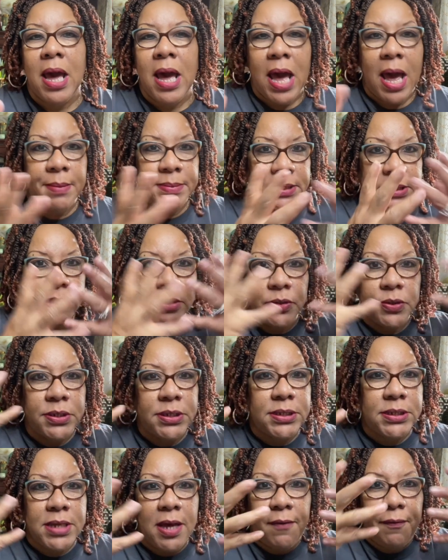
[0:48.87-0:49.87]
I'm still
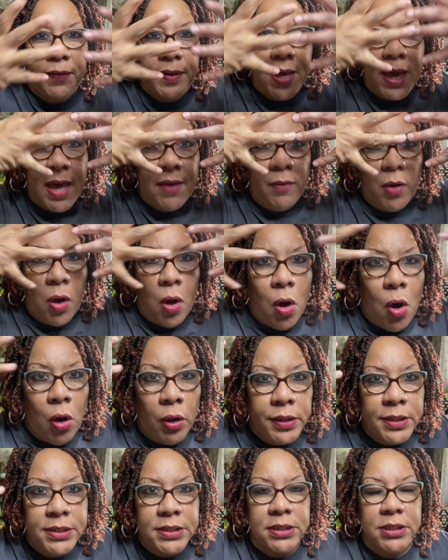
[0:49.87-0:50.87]
stuffy. I have all
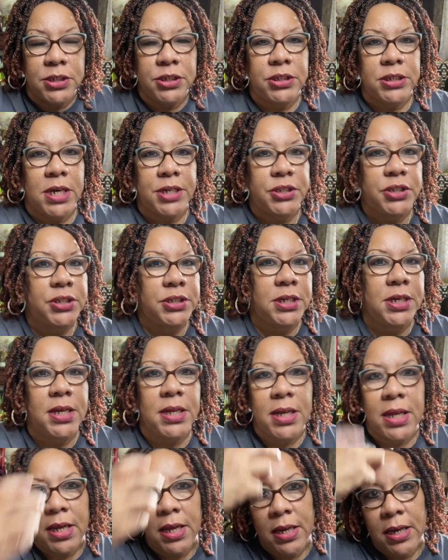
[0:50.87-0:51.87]
this
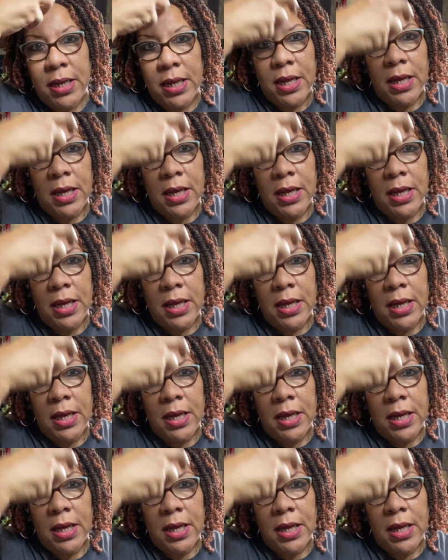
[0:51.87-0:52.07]
congestion and,